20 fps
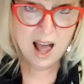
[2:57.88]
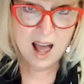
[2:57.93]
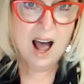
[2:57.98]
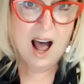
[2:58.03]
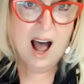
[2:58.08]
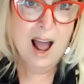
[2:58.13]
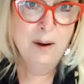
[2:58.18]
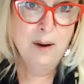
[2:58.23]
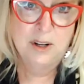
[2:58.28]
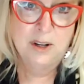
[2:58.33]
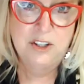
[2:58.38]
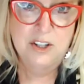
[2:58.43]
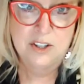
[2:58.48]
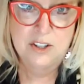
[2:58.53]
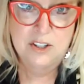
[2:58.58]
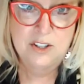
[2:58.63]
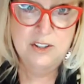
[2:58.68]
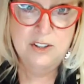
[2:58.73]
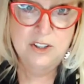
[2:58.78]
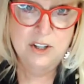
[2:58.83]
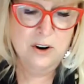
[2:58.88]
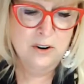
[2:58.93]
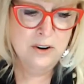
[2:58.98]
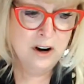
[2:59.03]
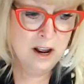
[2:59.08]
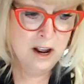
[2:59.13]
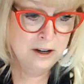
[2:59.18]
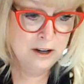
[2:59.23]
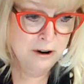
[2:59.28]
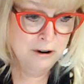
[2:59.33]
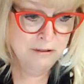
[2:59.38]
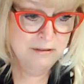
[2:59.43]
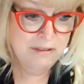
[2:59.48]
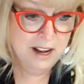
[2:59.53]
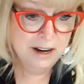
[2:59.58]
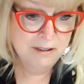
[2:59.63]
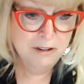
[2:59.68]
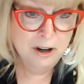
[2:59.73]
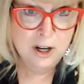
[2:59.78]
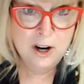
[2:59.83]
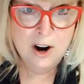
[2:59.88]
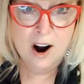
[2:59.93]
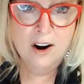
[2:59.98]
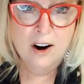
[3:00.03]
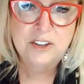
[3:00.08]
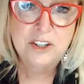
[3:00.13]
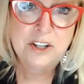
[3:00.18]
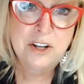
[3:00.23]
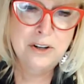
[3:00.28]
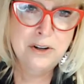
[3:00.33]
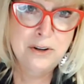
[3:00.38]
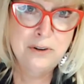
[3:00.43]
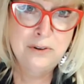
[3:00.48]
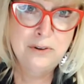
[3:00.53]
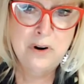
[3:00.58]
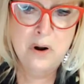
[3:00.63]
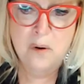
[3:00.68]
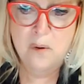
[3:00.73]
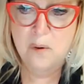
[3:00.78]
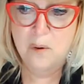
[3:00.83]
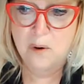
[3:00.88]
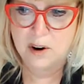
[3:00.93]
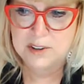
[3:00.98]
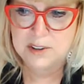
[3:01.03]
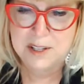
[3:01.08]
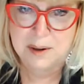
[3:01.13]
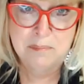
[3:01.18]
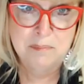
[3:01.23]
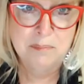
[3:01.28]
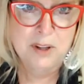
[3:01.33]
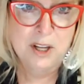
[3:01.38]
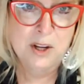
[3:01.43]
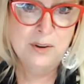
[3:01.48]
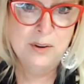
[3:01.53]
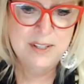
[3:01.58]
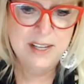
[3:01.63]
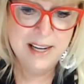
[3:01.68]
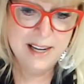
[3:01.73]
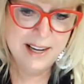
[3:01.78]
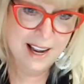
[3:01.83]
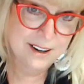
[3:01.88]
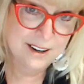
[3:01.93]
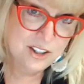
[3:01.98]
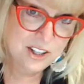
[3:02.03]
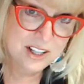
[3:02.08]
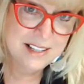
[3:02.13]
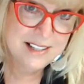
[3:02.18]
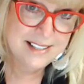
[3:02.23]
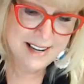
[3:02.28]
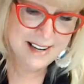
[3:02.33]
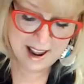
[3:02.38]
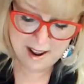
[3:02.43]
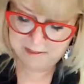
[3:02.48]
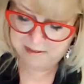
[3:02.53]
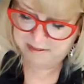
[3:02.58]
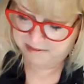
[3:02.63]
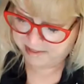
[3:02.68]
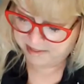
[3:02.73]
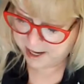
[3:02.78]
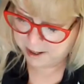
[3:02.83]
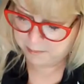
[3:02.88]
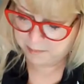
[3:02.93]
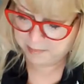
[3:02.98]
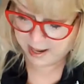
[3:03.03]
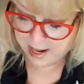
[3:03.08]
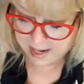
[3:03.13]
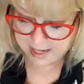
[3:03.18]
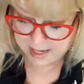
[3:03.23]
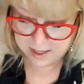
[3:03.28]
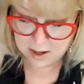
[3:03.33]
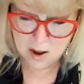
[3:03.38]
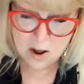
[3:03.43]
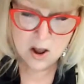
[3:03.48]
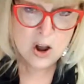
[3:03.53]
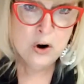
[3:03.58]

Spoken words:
I would just turn on your favorite cartoon or some music and just have fun painting.